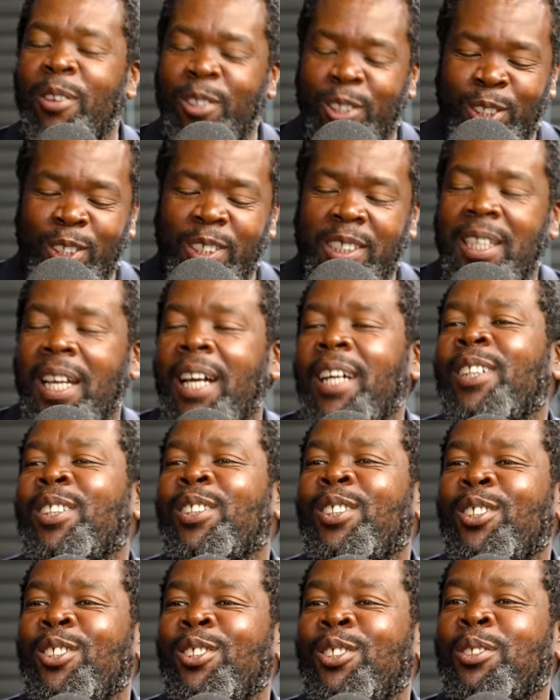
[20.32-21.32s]
also
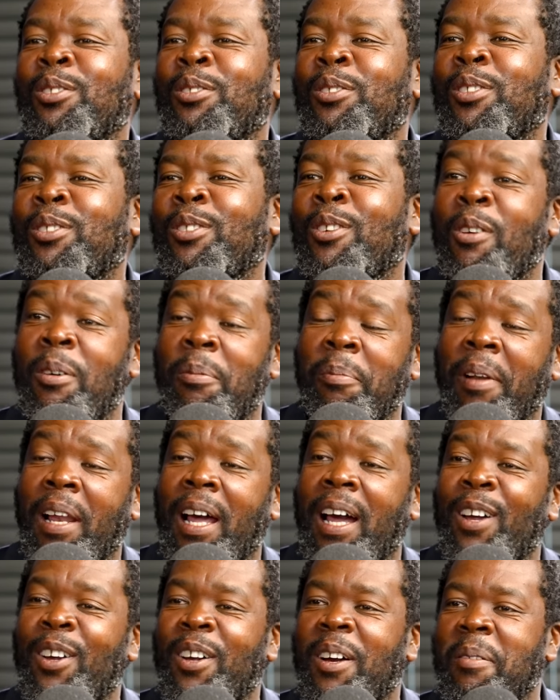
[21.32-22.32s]
trying to
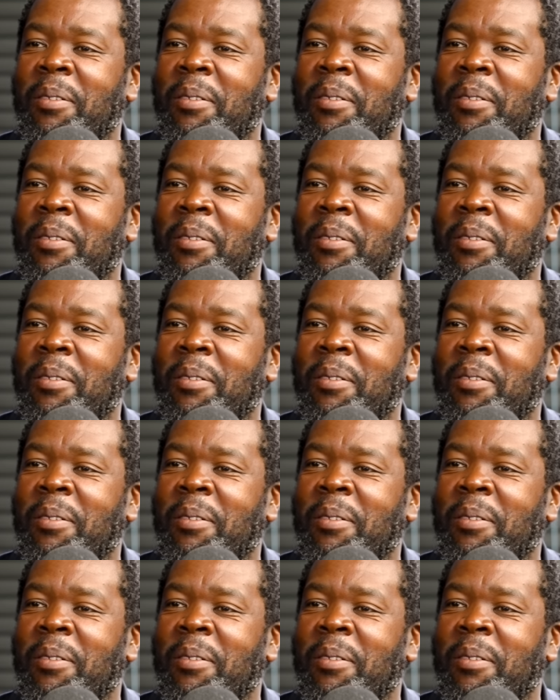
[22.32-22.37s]
comply.